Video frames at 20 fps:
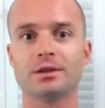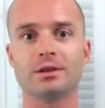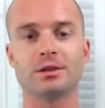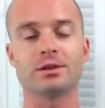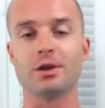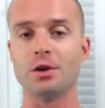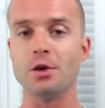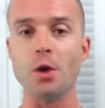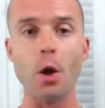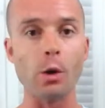
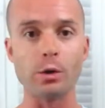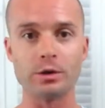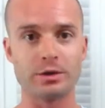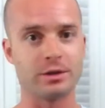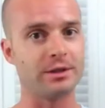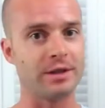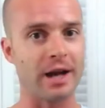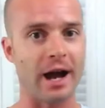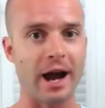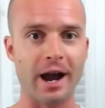
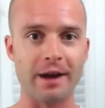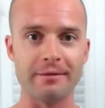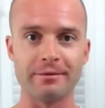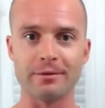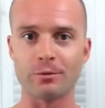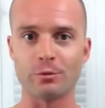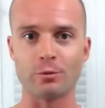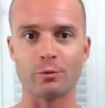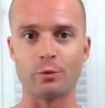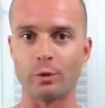nosedive
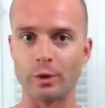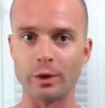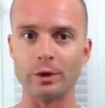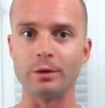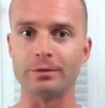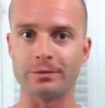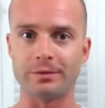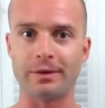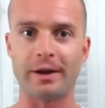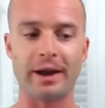real
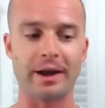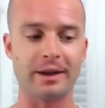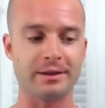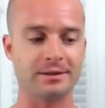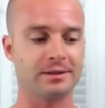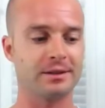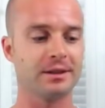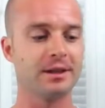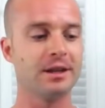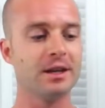fast.
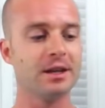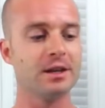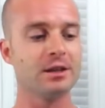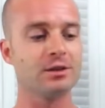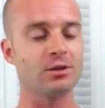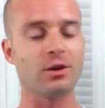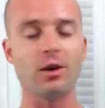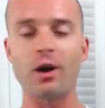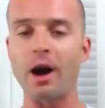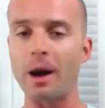
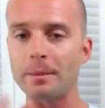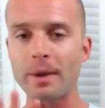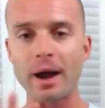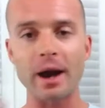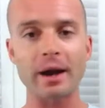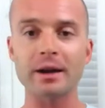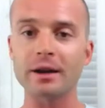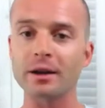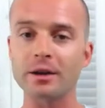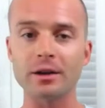So I'm
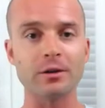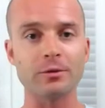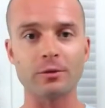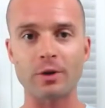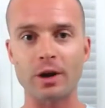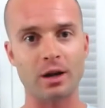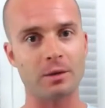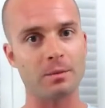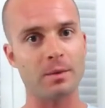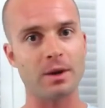not going to
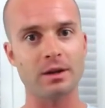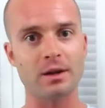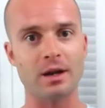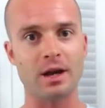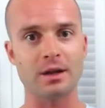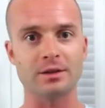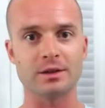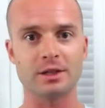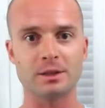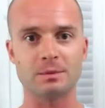recommend it on
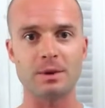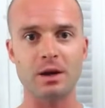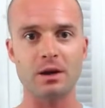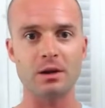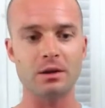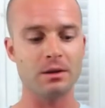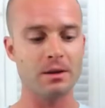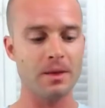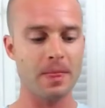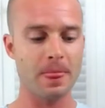the
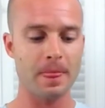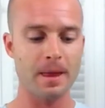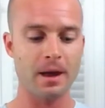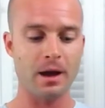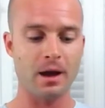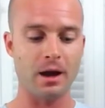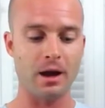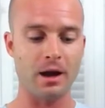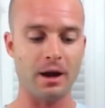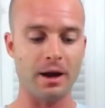smell.
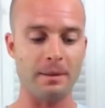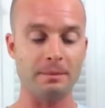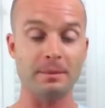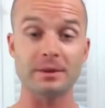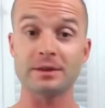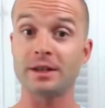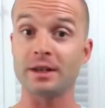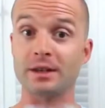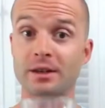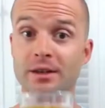Let's
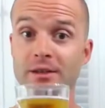get into the